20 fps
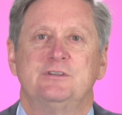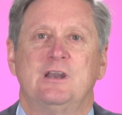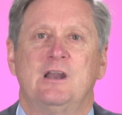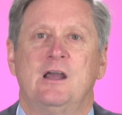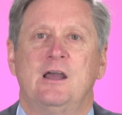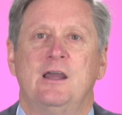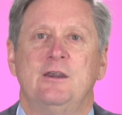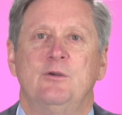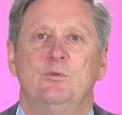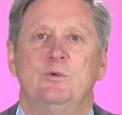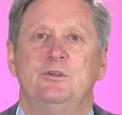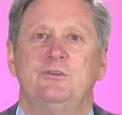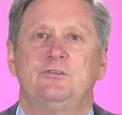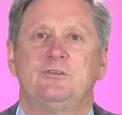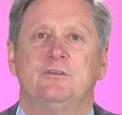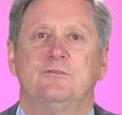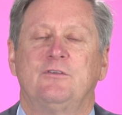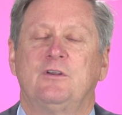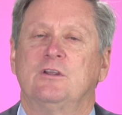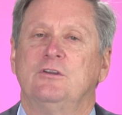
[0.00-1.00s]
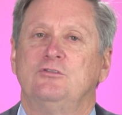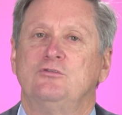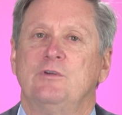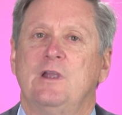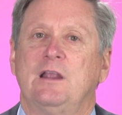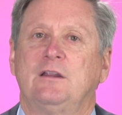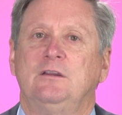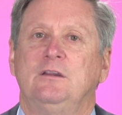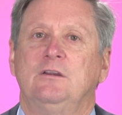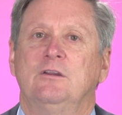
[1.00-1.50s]
at high risk of
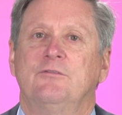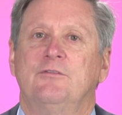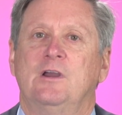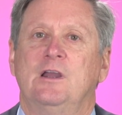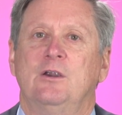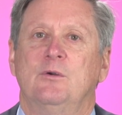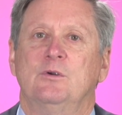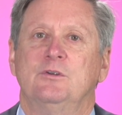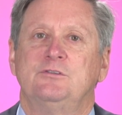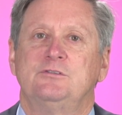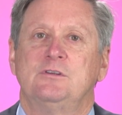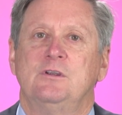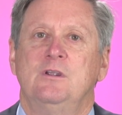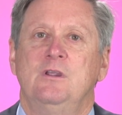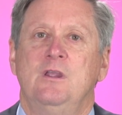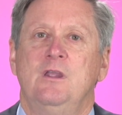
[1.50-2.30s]
contracting the virus,